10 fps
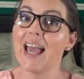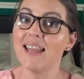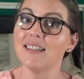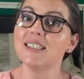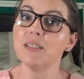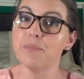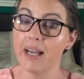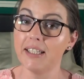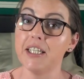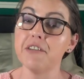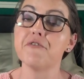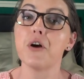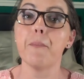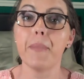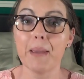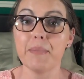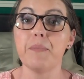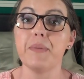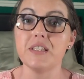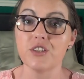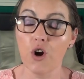gathered the bedding from baby P's